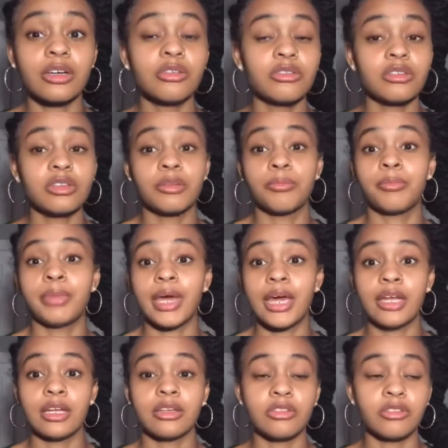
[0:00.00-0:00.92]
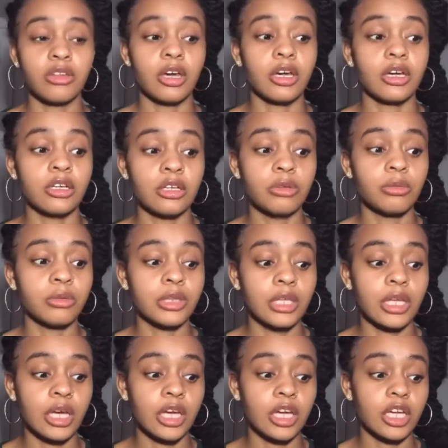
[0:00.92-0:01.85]
I used to get bad anxiety with
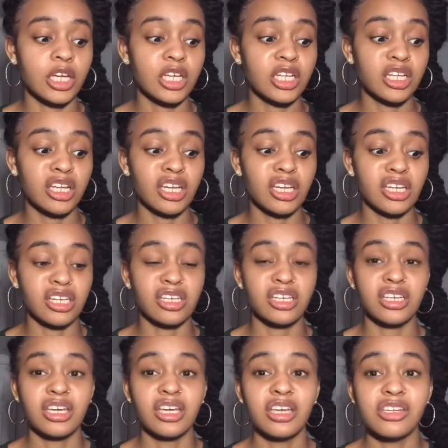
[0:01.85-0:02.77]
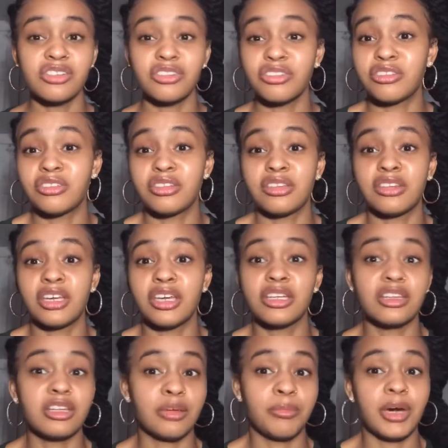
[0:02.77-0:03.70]
that. Like, just to
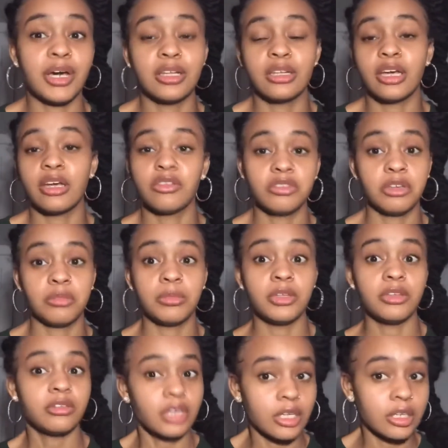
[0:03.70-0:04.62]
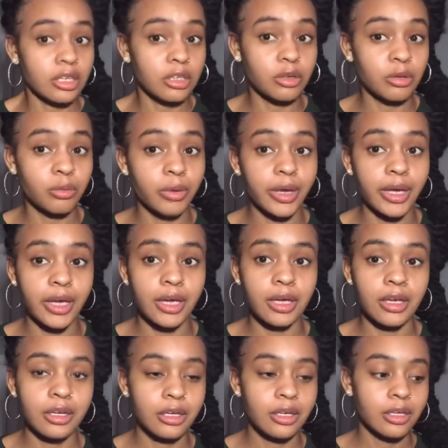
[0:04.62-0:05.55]
think that my life can be taken
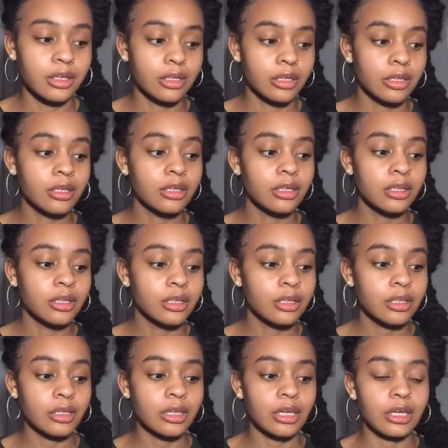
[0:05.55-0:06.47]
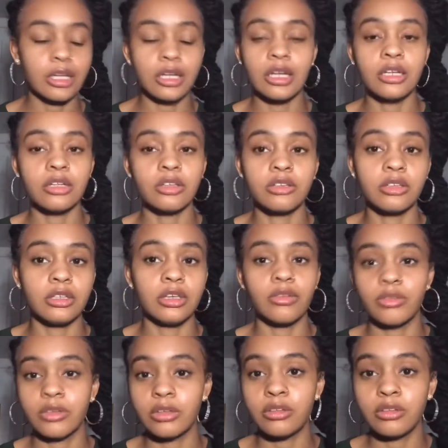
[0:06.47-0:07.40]
away at any
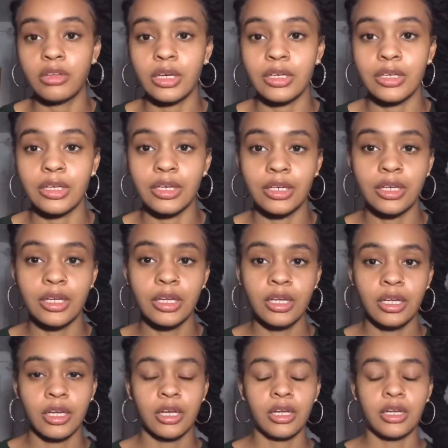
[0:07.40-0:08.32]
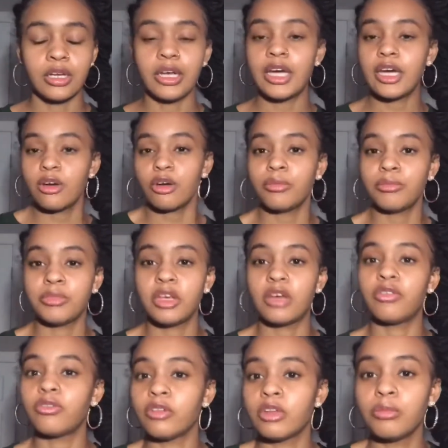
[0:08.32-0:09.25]
given second. Now I'm
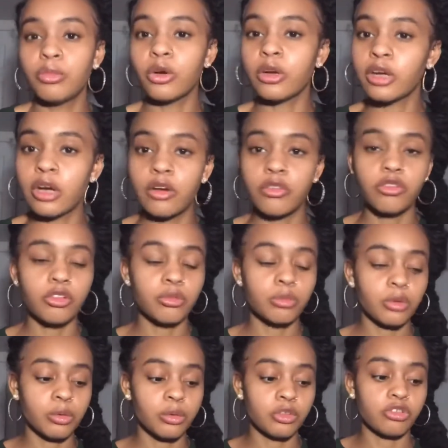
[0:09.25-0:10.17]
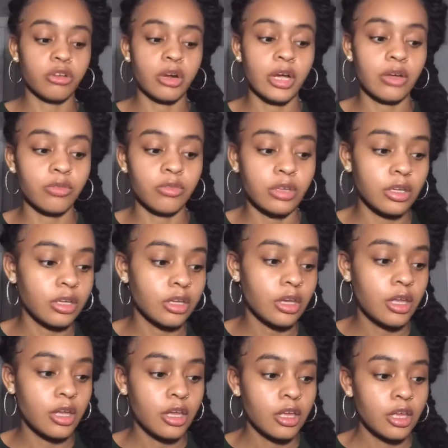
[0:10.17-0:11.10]
definitely more comfortable with driving.
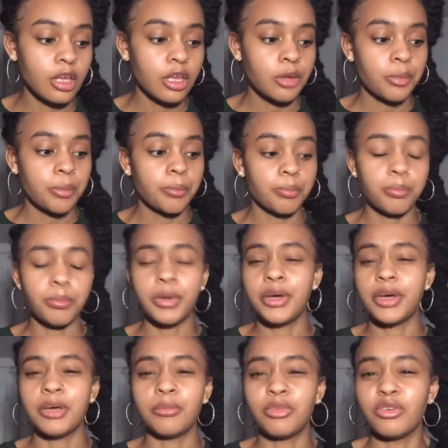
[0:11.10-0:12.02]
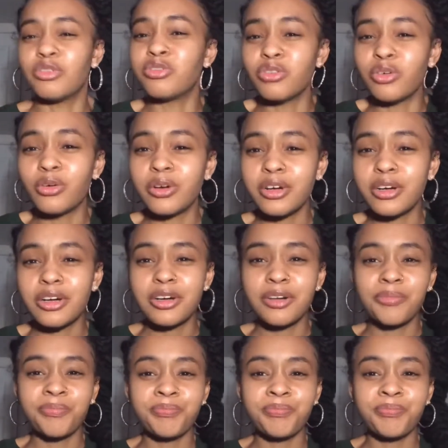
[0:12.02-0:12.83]
But before,